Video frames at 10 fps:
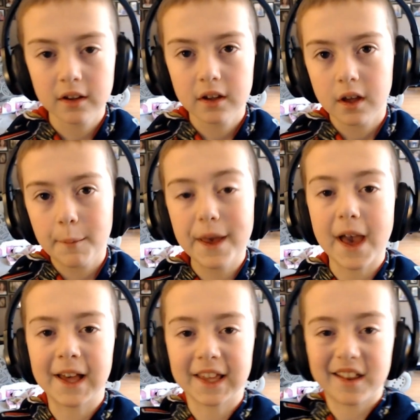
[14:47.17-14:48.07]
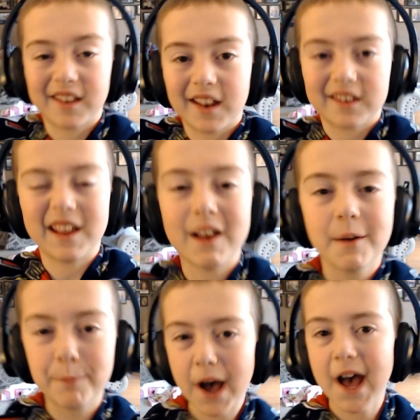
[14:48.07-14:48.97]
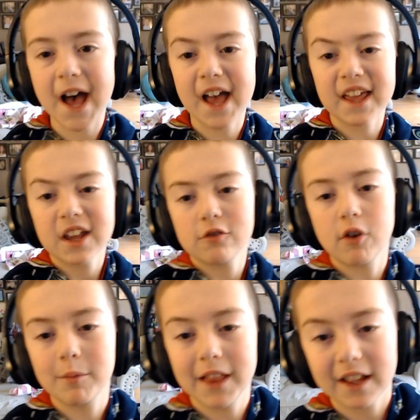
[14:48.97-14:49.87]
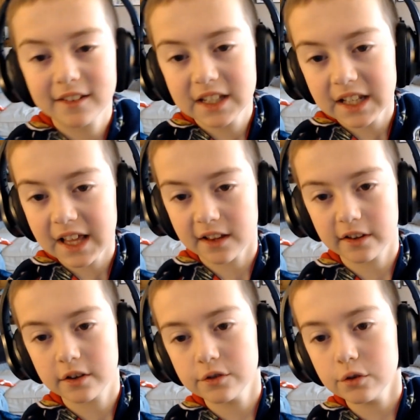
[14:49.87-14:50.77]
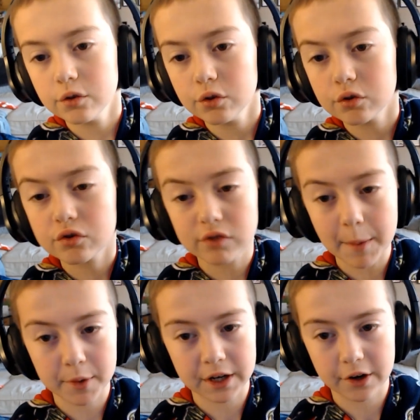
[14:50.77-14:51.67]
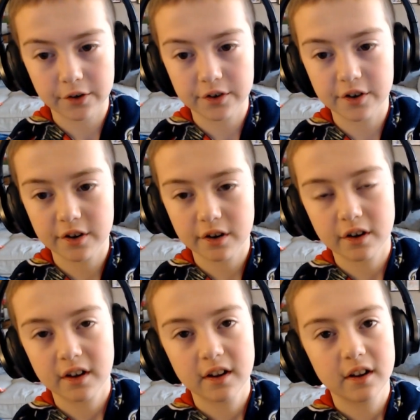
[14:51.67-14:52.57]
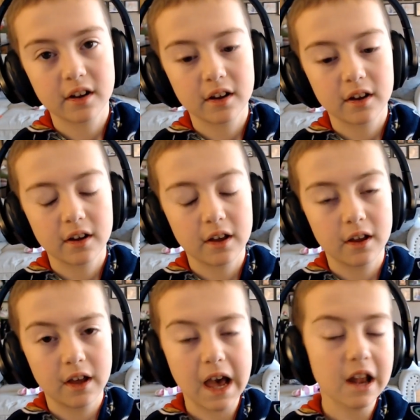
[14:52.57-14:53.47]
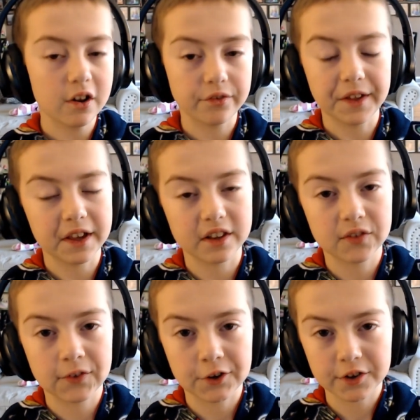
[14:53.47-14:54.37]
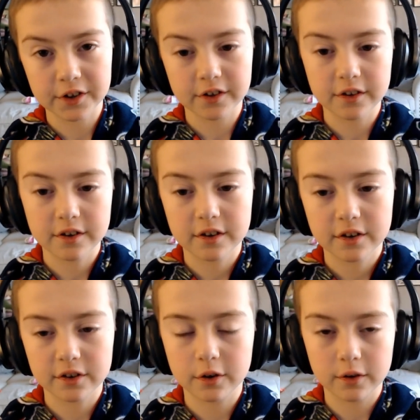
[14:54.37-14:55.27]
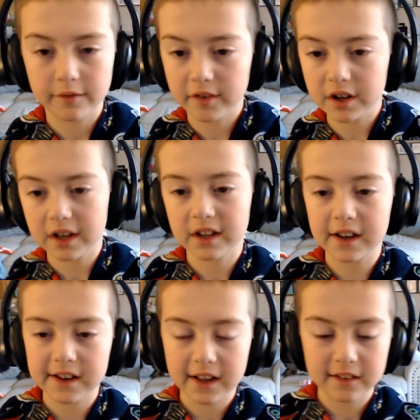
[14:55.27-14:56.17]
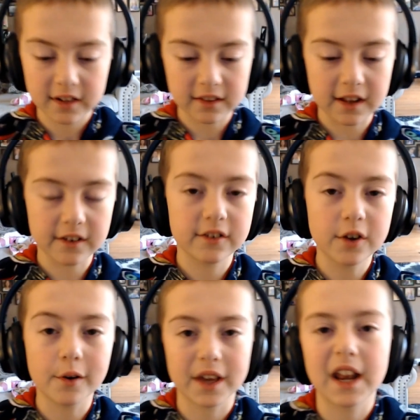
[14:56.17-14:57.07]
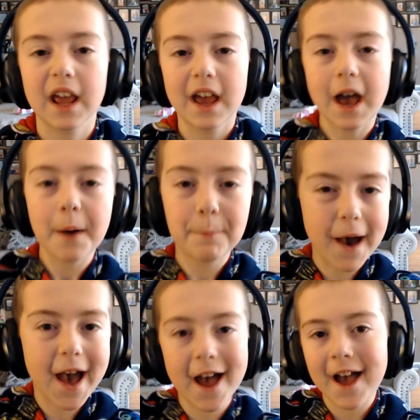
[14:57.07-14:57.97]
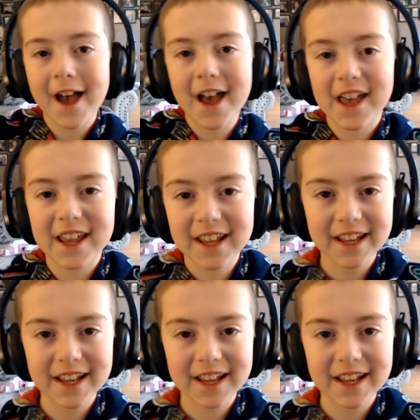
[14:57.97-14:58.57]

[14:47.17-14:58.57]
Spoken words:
But yeah, I guess that's it. Bye! Roblox TDS, new Trapper character. I don't think it's very good, so if you're not gonna test it, then don't get it. Bye!